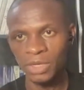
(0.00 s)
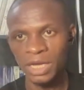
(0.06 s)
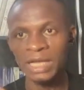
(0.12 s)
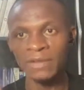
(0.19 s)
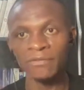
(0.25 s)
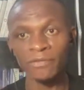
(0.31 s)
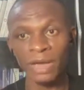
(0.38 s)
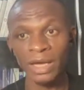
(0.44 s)

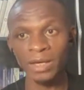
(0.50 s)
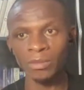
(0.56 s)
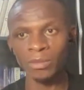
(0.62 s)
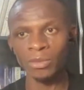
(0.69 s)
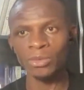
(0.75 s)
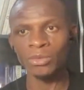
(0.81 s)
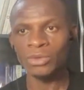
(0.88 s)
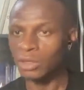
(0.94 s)
and
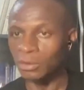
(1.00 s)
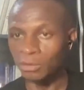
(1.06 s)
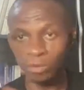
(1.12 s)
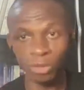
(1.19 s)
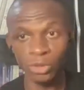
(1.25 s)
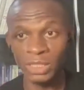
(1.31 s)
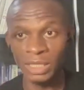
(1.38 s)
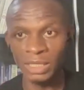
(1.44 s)
viable.
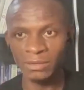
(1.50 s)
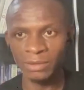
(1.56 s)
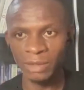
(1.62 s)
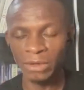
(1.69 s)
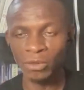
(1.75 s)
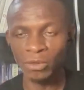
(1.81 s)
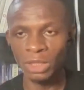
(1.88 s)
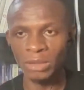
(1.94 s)
Both are
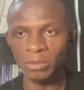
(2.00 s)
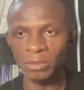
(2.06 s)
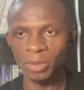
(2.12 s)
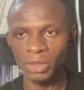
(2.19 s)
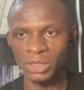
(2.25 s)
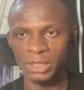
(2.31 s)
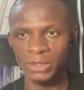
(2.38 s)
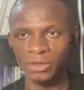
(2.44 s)
equally
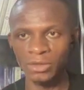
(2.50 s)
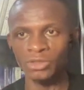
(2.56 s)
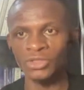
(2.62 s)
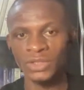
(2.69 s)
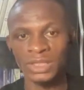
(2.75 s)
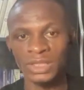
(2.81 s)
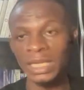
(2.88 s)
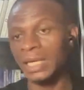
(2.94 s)
important, not
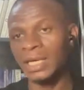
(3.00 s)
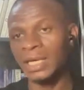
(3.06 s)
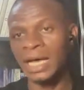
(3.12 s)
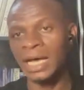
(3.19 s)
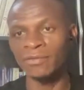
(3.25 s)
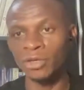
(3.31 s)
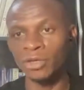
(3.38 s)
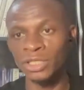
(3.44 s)
just like
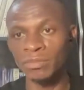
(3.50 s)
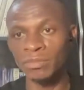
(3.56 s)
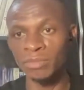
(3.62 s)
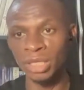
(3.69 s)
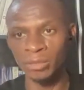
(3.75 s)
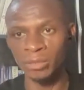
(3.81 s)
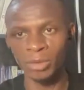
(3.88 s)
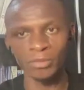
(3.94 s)
I've done the
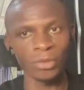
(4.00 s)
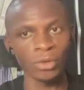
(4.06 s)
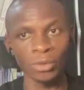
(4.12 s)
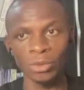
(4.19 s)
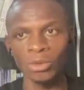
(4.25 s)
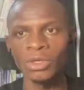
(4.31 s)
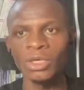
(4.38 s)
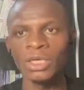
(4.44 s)
minimum.
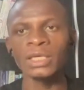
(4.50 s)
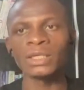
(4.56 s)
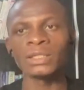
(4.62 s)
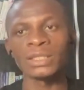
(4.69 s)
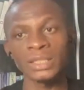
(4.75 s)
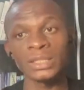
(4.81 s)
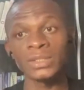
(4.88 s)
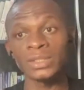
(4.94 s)
No,
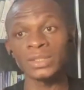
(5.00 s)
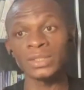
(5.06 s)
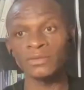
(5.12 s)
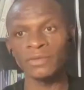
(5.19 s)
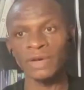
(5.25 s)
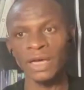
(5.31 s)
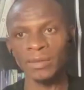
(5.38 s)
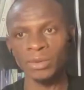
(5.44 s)
is this still
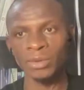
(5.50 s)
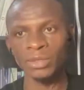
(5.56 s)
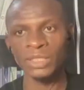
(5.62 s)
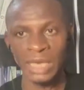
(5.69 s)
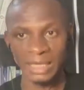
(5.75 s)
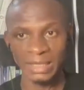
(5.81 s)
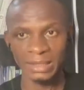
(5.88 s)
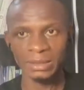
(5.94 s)
viable?
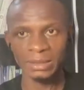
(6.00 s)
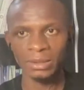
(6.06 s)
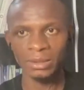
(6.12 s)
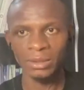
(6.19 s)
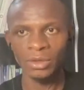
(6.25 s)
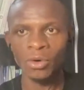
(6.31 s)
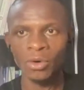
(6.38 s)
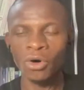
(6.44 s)
Yes.
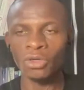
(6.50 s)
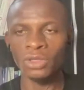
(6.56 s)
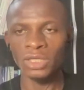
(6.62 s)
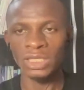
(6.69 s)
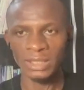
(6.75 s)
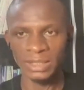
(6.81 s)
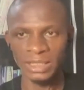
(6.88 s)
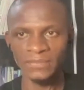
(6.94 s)
Or
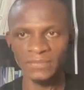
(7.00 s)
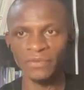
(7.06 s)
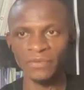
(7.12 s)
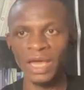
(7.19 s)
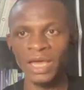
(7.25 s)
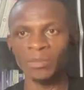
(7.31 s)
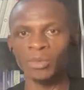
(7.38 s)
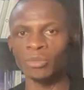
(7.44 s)
is it
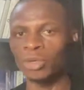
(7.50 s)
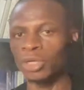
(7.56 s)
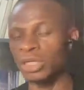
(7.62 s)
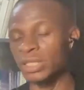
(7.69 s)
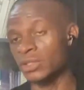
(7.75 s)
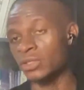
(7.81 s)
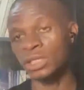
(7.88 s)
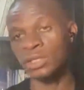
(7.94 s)
viable,
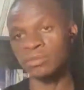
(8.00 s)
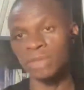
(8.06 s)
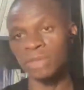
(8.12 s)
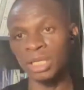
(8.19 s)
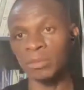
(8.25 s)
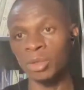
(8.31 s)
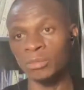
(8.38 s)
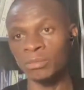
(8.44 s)
but it's not the
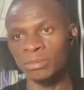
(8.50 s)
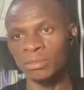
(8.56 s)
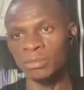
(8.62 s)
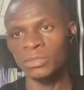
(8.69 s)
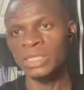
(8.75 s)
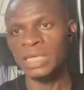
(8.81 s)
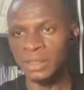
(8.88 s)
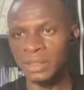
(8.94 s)
minimum?
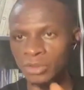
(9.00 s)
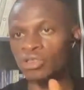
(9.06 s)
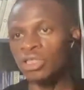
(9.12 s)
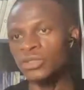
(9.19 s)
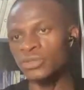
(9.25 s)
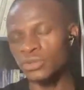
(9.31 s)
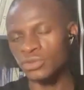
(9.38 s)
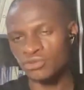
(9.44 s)
Then you
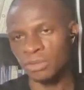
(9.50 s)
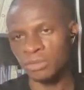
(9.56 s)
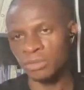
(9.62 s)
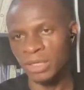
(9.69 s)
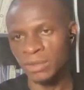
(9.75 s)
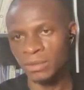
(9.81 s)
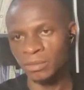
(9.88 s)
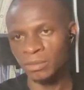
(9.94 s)
need to
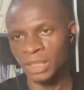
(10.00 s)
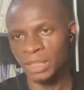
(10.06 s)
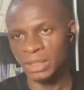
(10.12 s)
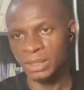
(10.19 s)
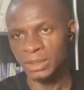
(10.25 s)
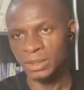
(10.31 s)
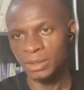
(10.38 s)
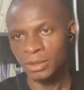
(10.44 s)
trim down a
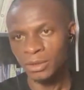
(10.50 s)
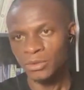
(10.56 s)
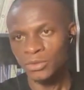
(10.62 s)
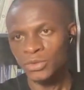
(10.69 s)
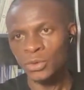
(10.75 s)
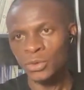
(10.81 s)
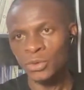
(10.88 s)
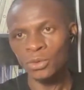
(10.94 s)
bit.
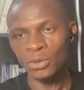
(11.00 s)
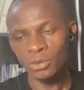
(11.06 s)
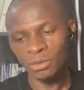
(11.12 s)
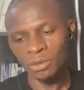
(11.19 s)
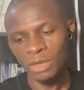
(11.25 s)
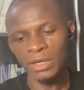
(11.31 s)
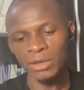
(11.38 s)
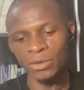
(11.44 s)
So
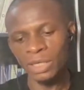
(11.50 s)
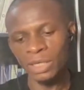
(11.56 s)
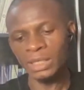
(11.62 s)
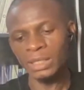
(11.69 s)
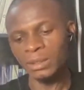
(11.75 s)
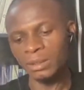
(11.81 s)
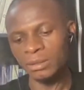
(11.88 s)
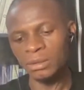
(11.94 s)
I look
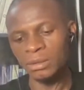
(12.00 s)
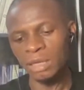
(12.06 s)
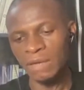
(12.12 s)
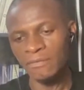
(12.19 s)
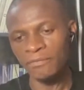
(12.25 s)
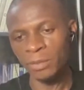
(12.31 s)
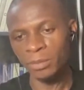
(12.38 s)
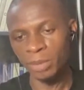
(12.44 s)
at
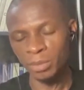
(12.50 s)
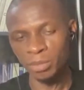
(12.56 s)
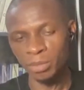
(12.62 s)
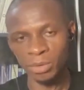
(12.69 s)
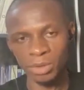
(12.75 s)
MVP